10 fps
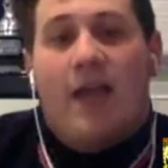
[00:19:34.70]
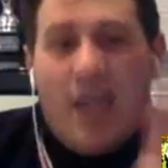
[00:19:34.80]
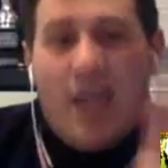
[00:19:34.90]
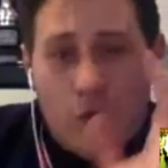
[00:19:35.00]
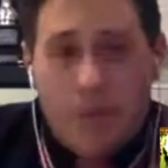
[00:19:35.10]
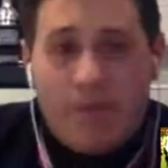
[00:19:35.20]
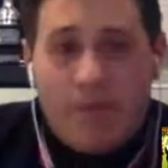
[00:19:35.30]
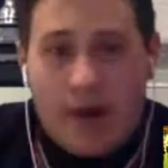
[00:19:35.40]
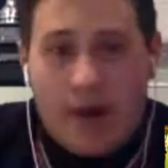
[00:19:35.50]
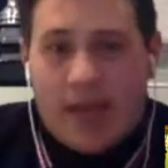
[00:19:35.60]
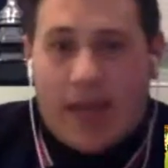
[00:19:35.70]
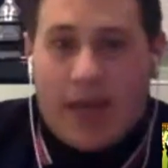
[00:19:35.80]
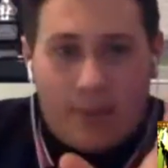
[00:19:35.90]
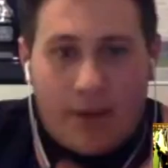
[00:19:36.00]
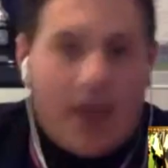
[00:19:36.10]
he would be very attacking,
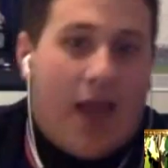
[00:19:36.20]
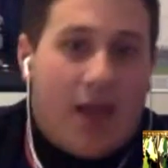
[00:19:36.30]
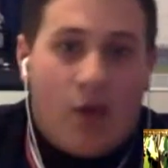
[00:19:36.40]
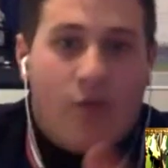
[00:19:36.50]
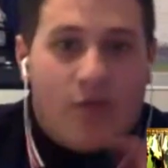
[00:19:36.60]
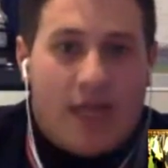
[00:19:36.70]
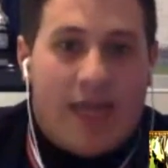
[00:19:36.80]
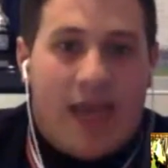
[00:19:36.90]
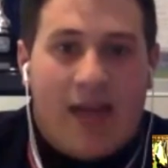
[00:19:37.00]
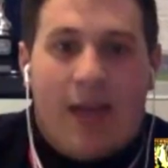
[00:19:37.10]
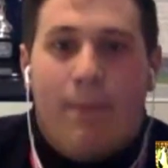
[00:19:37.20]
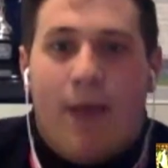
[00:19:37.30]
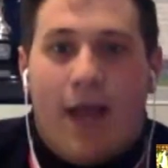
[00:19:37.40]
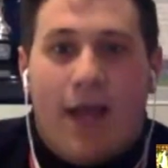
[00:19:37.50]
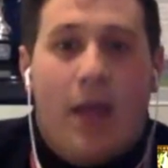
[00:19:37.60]
but obviously he can get back.
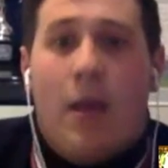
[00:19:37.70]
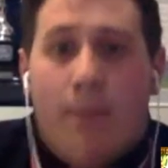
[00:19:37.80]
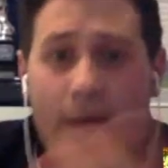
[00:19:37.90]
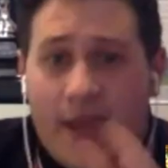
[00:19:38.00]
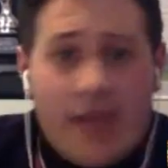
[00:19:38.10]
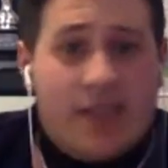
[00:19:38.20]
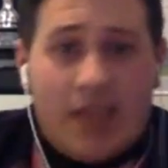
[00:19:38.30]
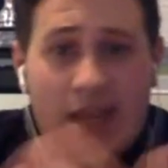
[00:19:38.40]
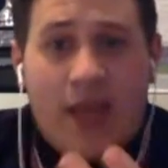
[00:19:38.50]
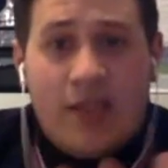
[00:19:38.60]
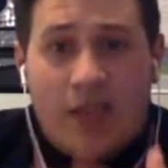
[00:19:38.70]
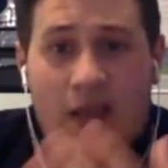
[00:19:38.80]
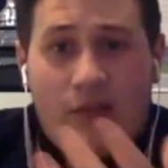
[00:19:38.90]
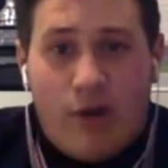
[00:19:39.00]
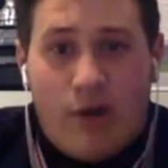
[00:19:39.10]
But it is a
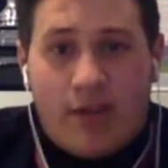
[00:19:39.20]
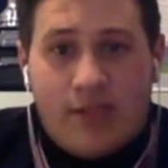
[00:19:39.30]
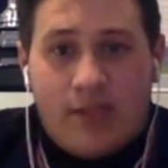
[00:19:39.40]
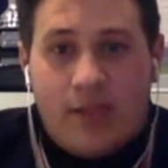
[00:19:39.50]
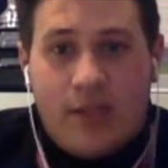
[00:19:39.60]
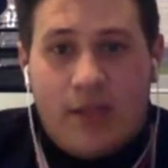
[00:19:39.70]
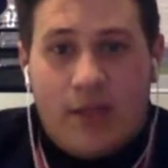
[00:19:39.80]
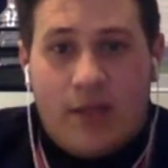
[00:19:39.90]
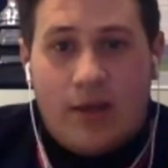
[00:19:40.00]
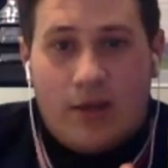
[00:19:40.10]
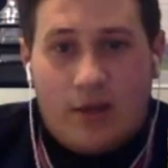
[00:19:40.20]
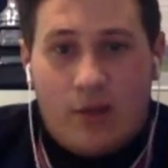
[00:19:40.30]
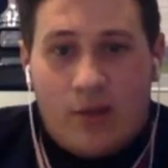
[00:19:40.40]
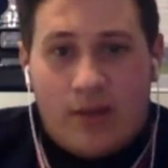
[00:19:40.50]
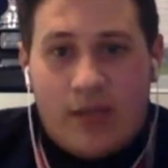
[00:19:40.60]
risk that we could
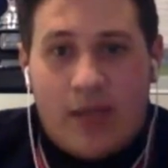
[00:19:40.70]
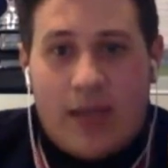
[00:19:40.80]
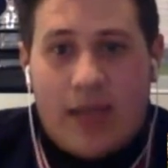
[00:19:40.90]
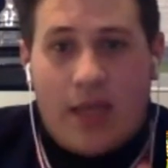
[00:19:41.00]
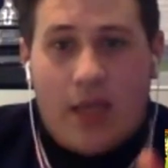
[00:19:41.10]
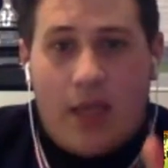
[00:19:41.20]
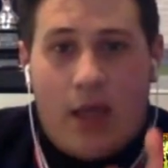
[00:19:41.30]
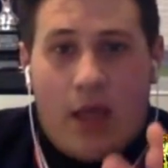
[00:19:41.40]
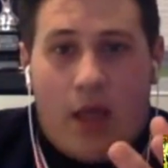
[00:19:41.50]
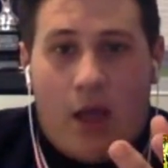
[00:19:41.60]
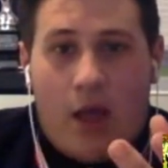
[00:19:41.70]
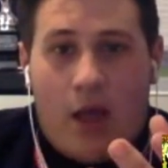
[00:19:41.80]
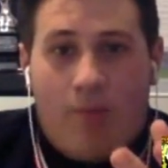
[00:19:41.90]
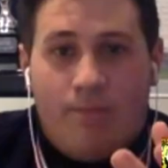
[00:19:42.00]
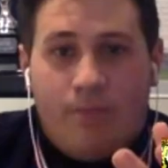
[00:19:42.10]
take.
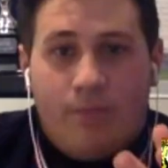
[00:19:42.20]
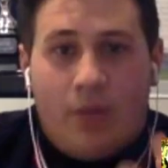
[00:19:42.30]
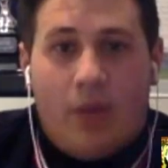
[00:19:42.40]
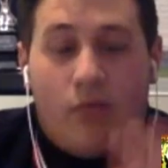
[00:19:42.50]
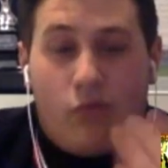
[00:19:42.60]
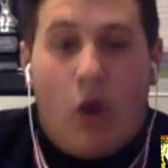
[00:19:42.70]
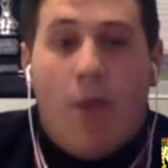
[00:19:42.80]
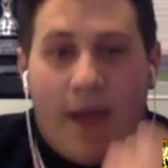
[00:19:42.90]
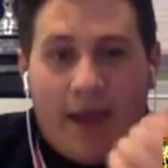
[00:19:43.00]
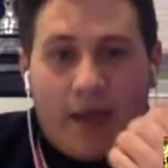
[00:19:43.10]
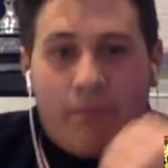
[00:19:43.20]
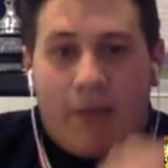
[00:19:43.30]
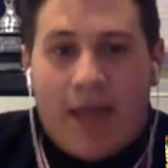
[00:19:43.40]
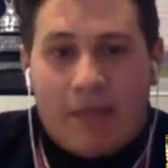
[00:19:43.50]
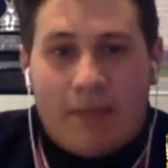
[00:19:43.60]
Right back, play
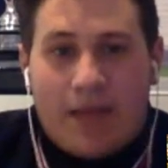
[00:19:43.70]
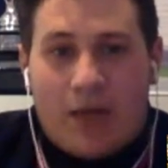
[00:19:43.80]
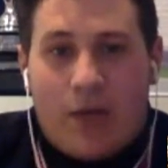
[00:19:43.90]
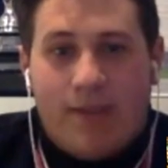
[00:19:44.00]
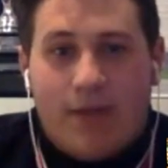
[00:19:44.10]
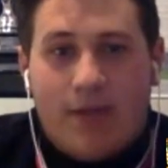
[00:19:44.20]
Aspilicueta.